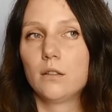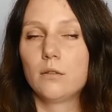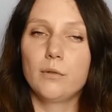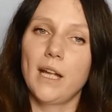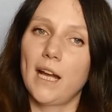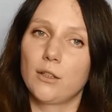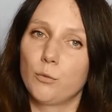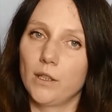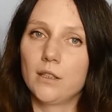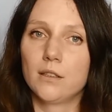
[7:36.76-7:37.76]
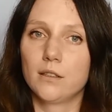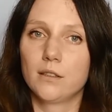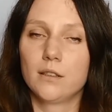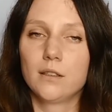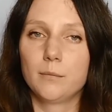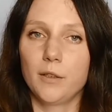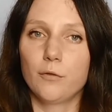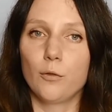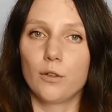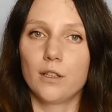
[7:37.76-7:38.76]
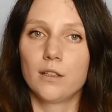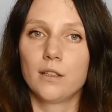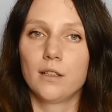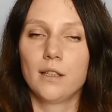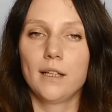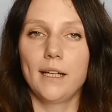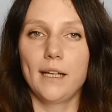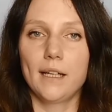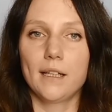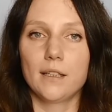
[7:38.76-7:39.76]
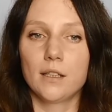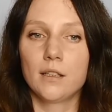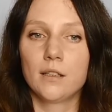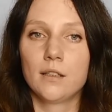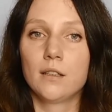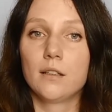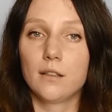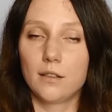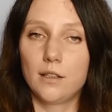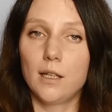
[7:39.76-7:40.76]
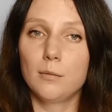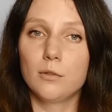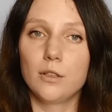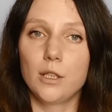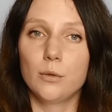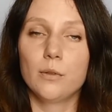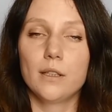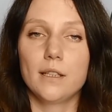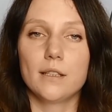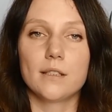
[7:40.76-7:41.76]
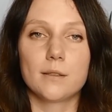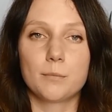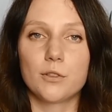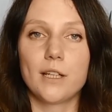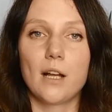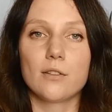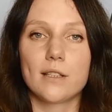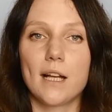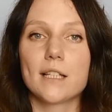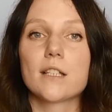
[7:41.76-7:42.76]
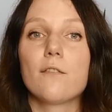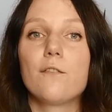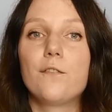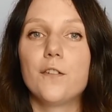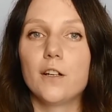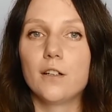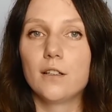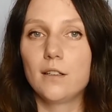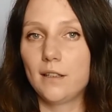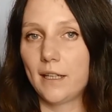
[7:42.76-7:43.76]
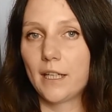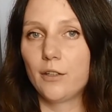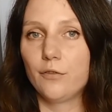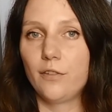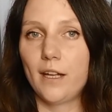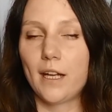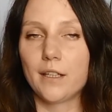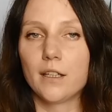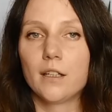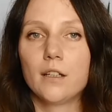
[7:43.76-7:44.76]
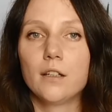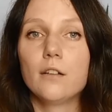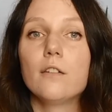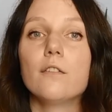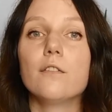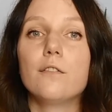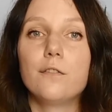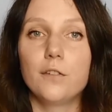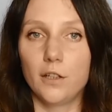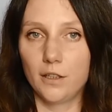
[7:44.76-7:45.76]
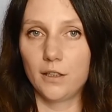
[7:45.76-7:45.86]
We had W before. And the W is pronounced as V, like in van. V.